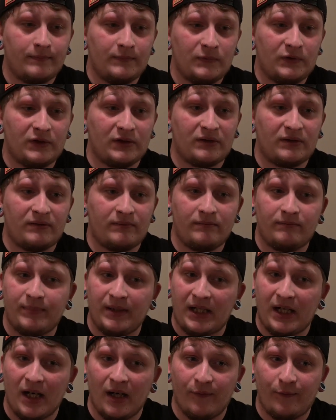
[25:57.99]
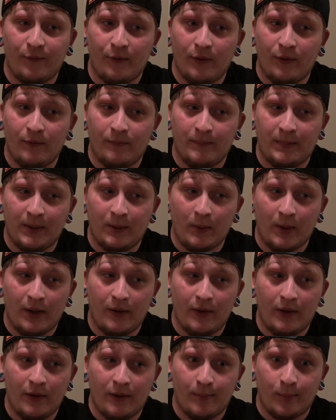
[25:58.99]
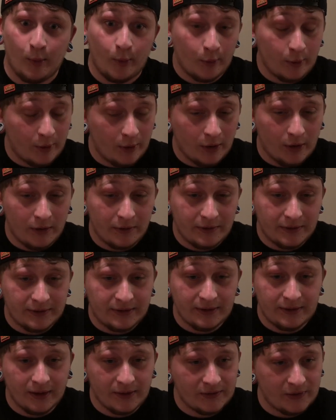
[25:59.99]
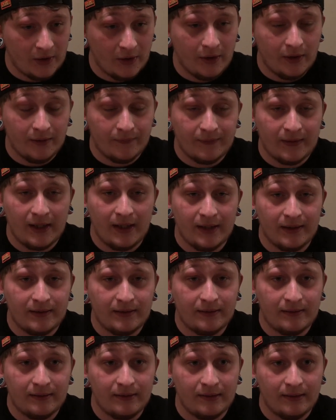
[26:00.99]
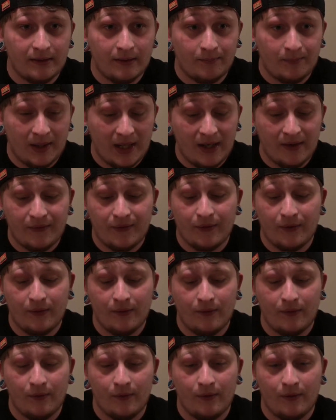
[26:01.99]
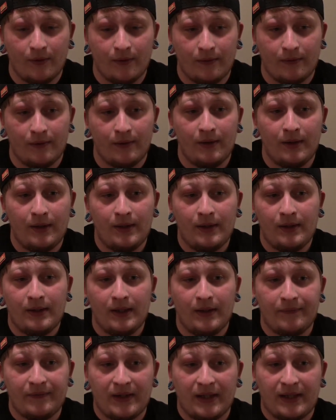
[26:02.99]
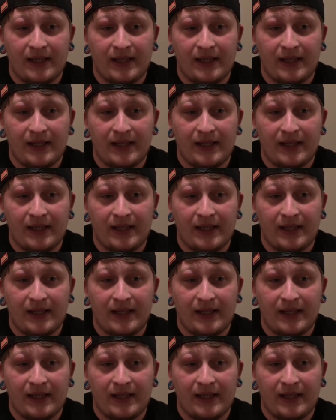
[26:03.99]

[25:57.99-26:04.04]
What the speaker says: Just be careful, be wary of the Protocol, because it does hurt if they hit the Panther or if they